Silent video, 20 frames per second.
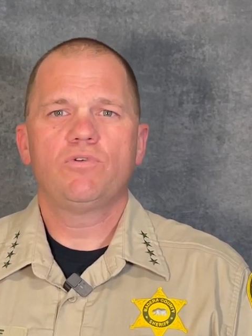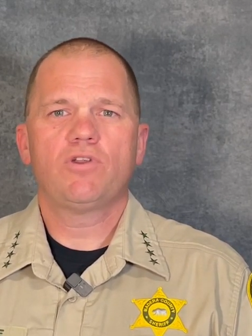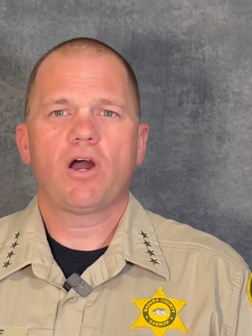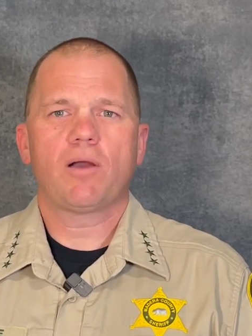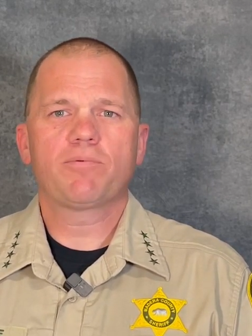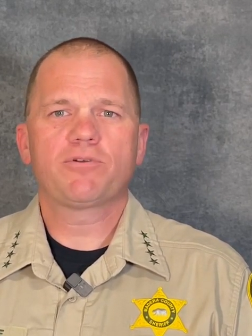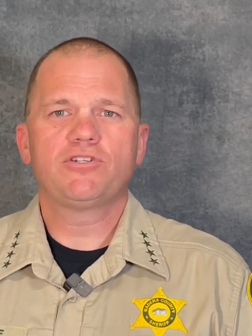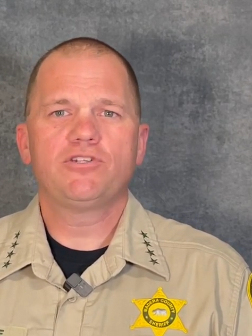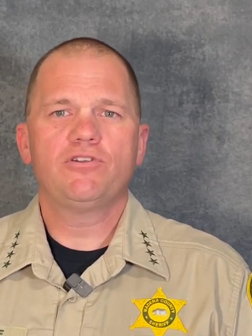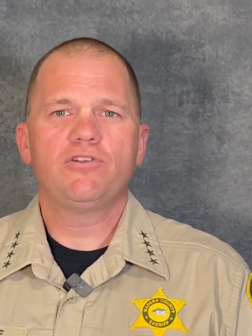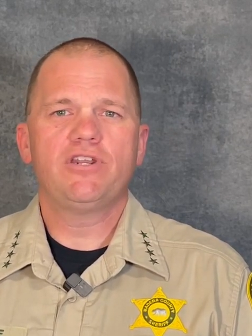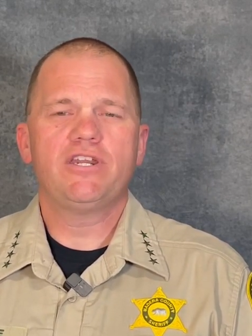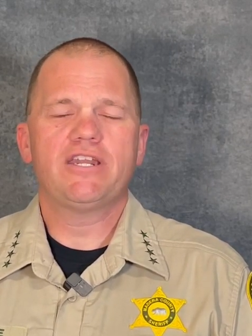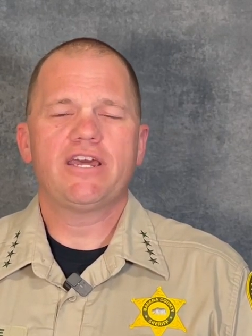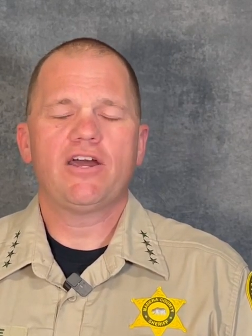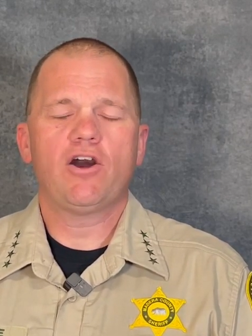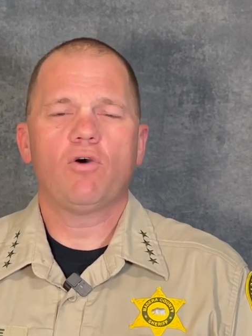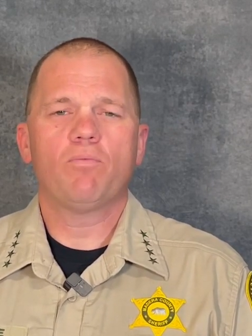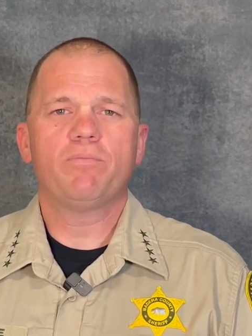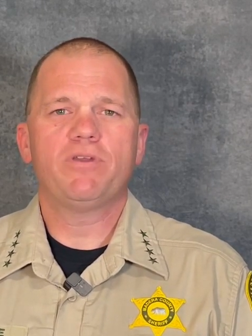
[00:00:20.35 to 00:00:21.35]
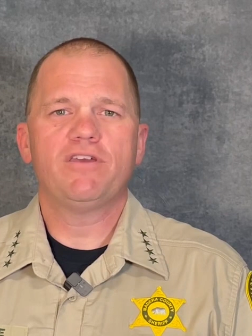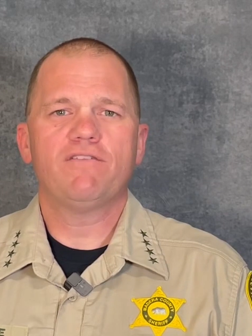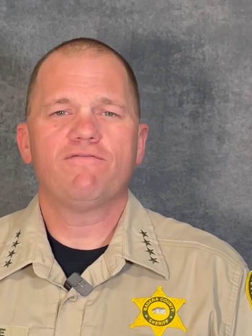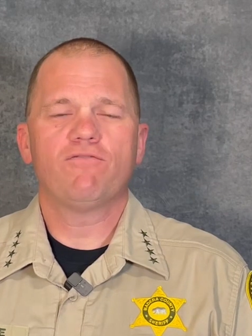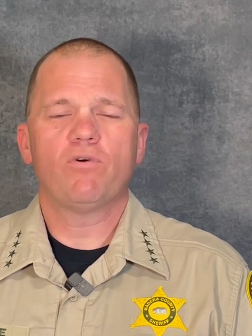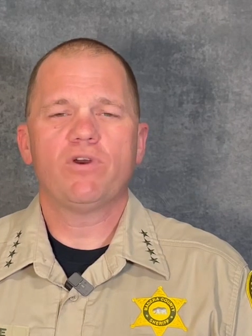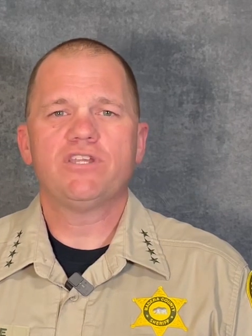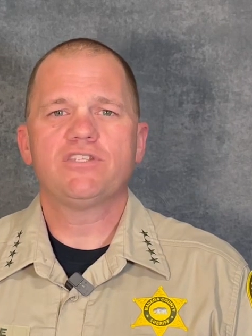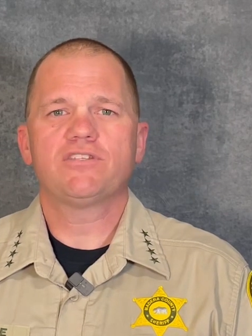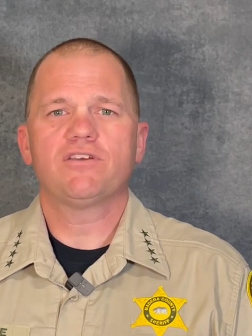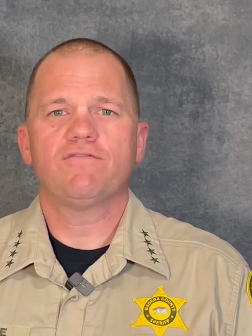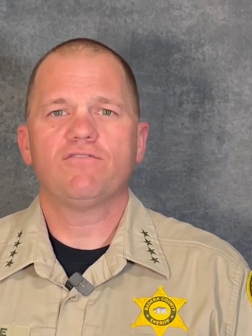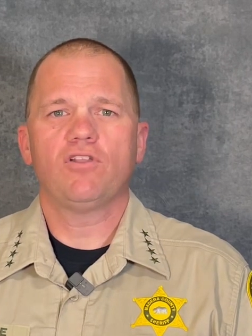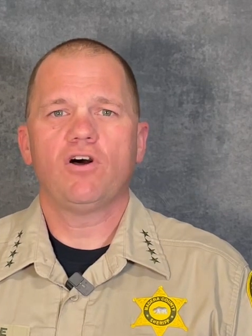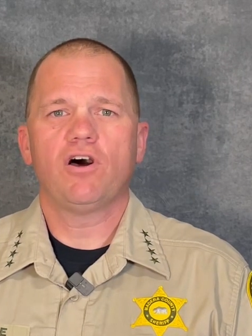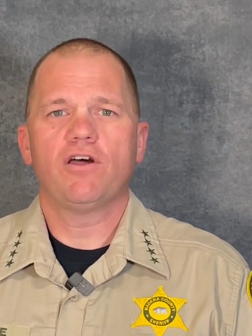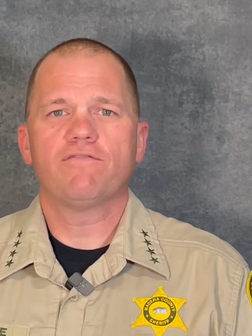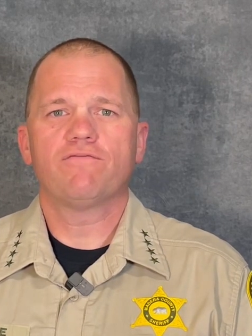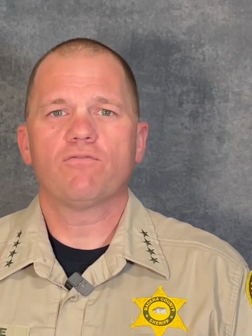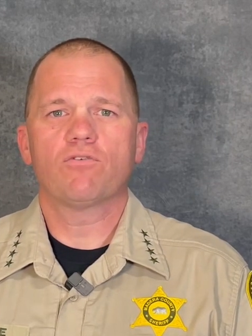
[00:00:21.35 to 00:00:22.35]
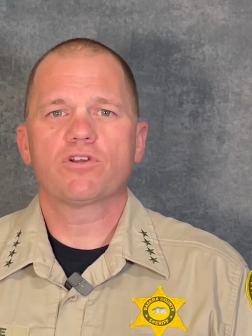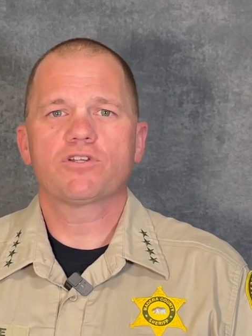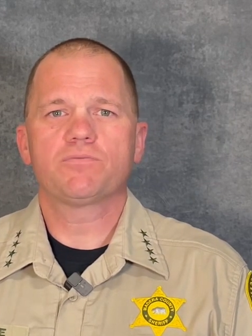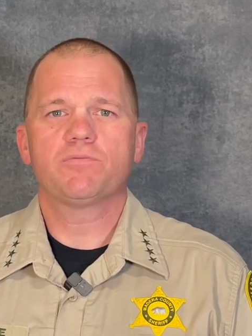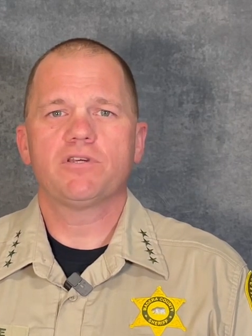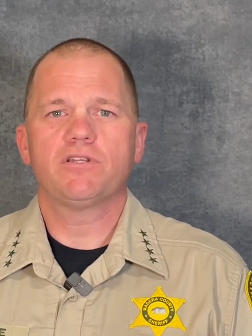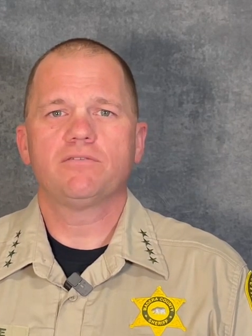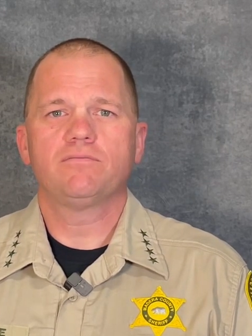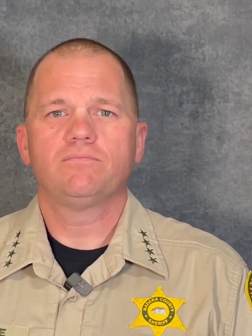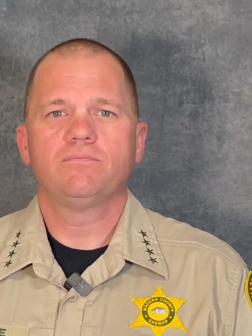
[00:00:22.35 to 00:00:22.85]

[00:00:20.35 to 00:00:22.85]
opportunity to help be a voice of law enforcement.